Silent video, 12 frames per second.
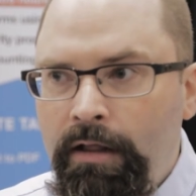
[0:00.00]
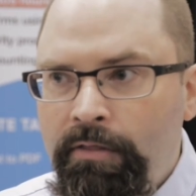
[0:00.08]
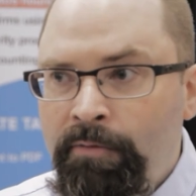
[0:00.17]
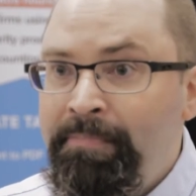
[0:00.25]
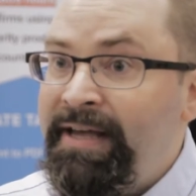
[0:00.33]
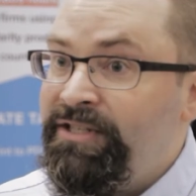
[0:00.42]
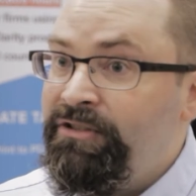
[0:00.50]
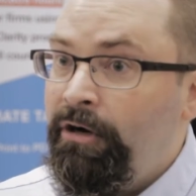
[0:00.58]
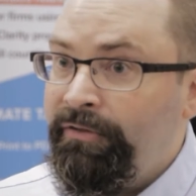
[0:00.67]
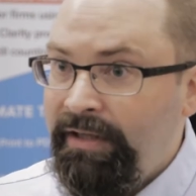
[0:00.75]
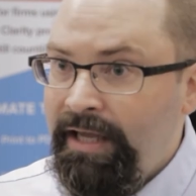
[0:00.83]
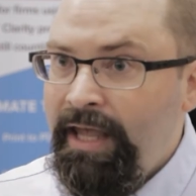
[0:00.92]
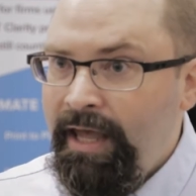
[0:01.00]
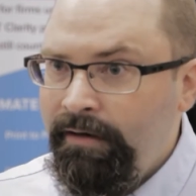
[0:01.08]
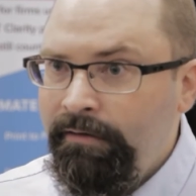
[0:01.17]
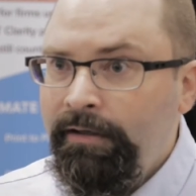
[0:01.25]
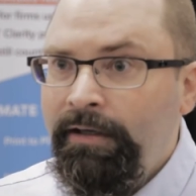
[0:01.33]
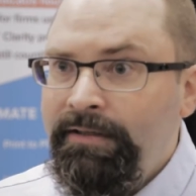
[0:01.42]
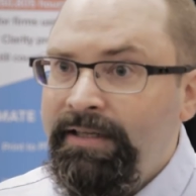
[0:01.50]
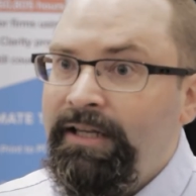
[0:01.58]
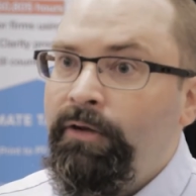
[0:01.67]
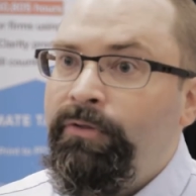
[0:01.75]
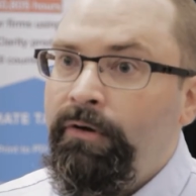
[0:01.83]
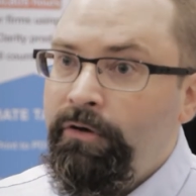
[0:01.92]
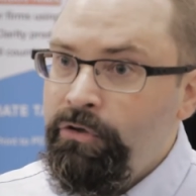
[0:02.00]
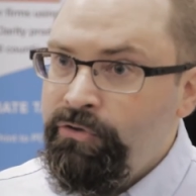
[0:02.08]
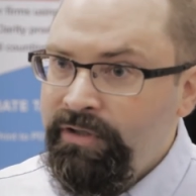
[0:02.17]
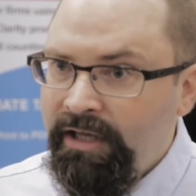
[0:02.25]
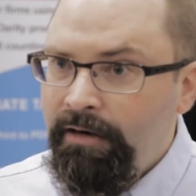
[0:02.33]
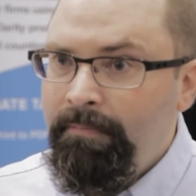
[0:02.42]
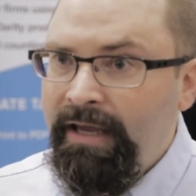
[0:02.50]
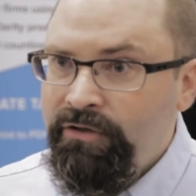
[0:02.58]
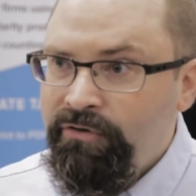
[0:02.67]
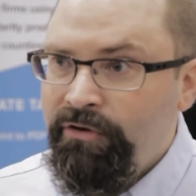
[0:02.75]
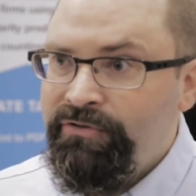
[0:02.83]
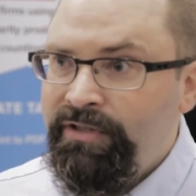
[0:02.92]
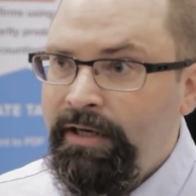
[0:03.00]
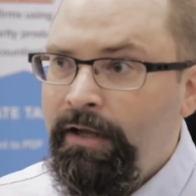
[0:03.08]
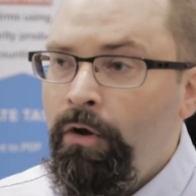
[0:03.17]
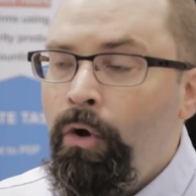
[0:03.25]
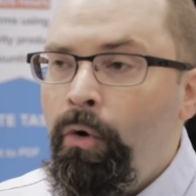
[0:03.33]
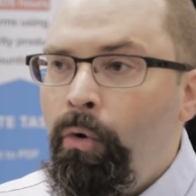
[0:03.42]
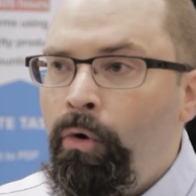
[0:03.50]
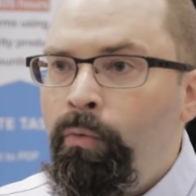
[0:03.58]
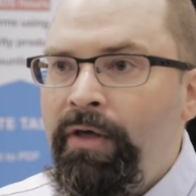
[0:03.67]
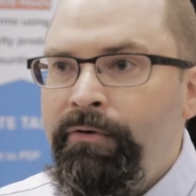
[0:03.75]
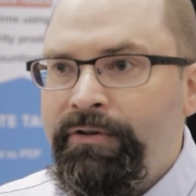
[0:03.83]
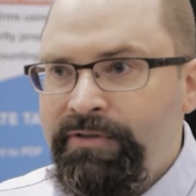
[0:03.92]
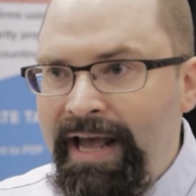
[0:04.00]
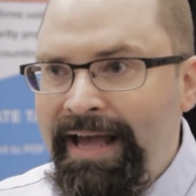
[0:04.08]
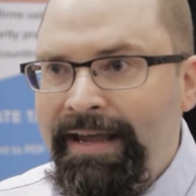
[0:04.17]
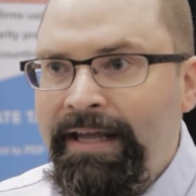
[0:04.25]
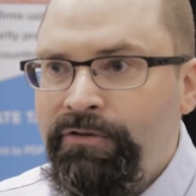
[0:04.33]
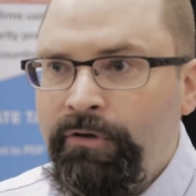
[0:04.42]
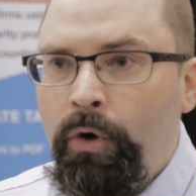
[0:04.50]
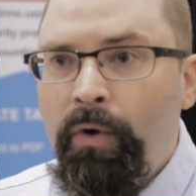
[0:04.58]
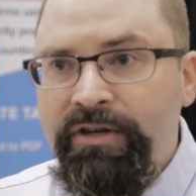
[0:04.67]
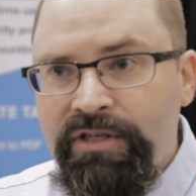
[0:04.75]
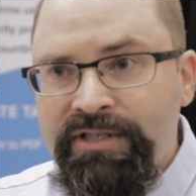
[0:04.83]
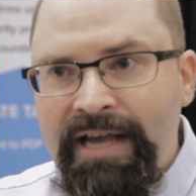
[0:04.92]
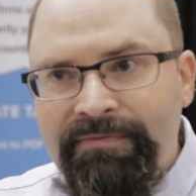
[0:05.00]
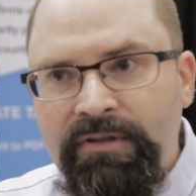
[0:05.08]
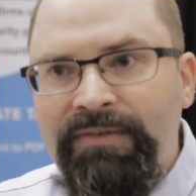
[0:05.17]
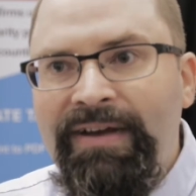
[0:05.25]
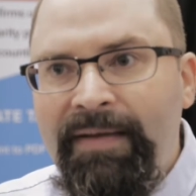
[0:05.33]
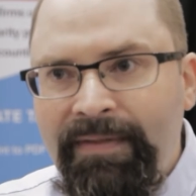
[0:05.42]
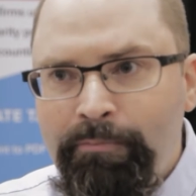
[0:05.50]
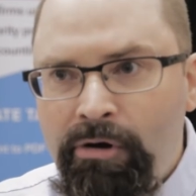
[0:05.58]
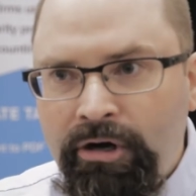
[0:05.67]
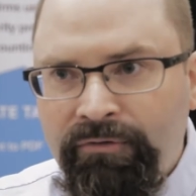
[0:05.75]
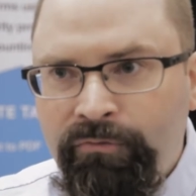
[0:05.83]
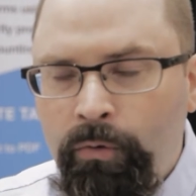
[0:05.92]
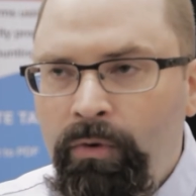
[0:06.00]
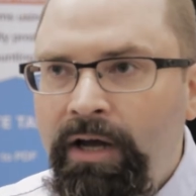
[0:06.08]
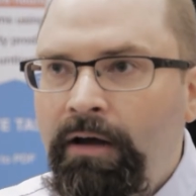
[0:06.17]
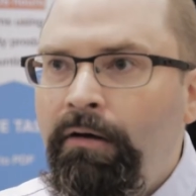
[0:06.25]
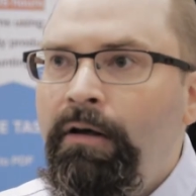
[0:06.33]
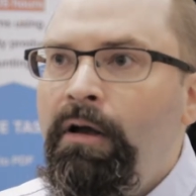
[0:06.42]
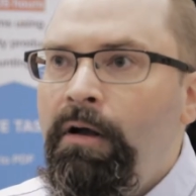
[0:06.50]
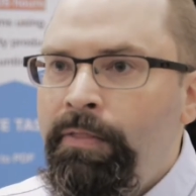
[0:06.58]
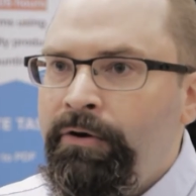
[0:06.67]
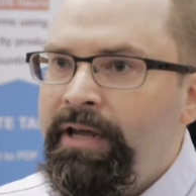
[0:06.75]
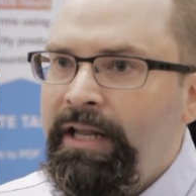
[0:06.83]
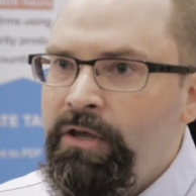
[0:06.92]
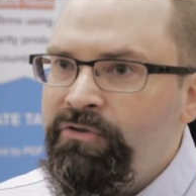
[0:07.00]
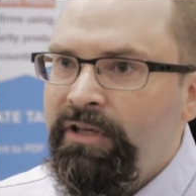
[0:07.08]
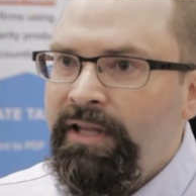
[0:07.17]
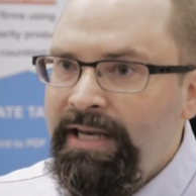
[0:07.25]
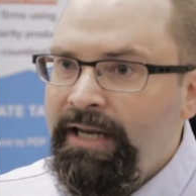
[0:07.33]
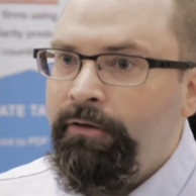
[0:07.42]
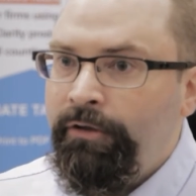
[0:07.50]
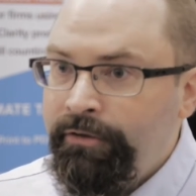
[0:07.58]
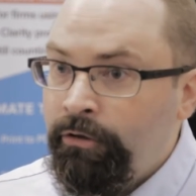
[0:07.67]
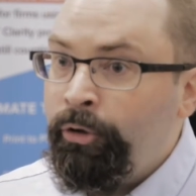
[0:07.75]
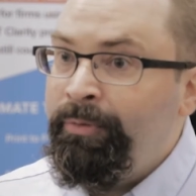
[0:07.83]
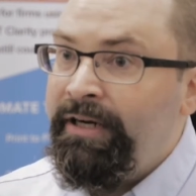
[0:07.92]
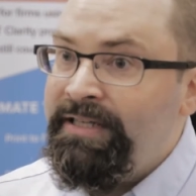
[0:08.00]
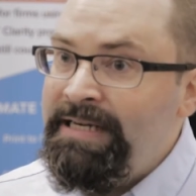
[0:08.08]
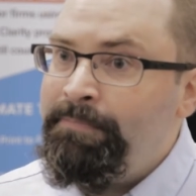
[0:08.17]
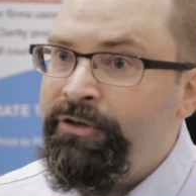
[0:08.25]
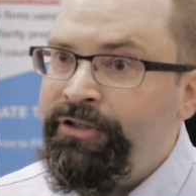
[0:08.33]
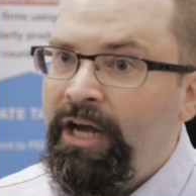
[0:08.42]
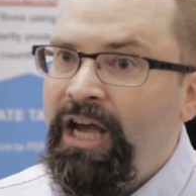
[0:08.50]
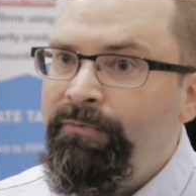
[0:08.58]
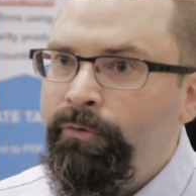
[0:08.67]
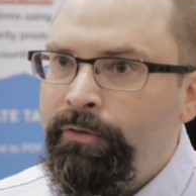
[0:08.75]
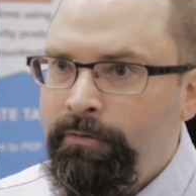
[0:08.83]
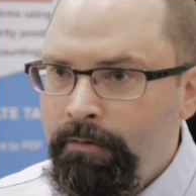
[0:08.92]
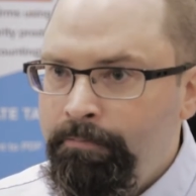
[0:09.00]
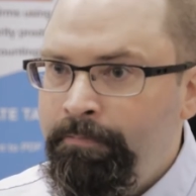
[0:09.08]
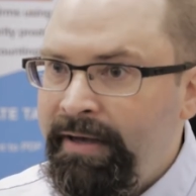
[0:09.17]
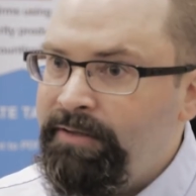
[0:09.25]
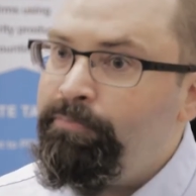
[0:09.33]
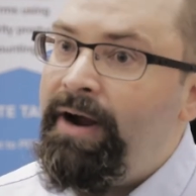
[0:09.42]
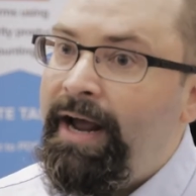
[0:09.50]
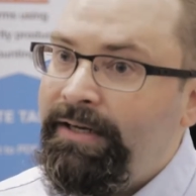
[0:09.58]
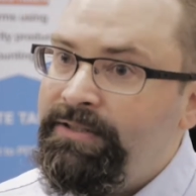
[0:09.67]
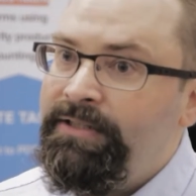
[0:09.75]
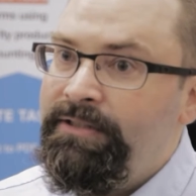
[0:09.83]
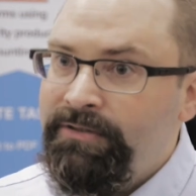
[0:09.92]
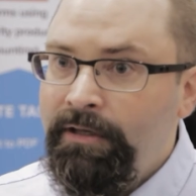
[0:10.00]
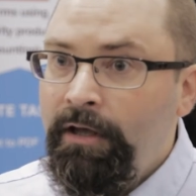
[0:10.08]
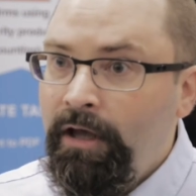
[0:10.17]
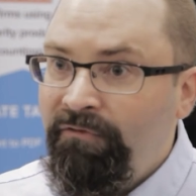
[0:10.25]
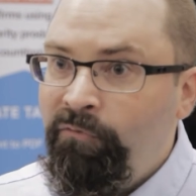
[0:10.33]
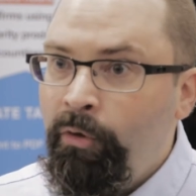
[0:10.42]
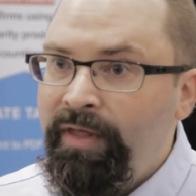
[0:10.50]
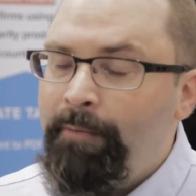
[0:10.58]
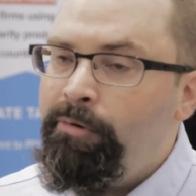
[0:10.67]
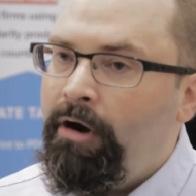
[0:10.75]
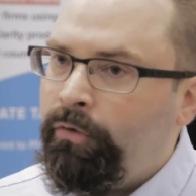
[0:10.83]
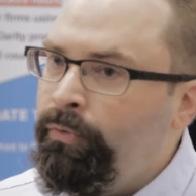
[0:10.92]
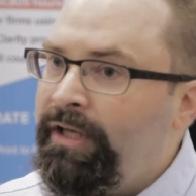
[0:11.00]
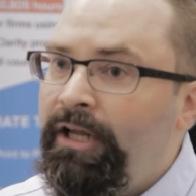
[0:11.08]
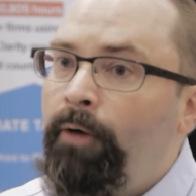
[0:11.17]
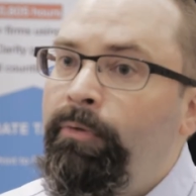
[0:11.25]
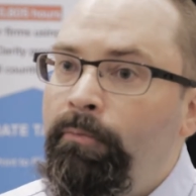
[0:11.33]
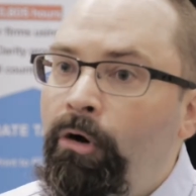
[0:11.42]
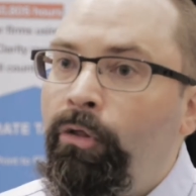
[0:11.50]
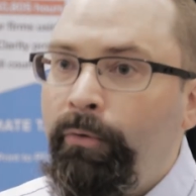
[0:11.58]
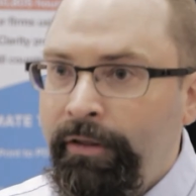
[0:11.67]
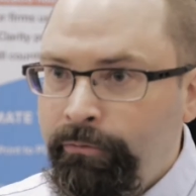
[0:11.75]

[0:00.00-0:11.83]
the best start they can to get out there and using it and make sure they're understanding, or whether it's answering questions after they've had the product for a while, they're getting used to it and they need a little bit of deeper dive with best practices for that product. We can help them all the way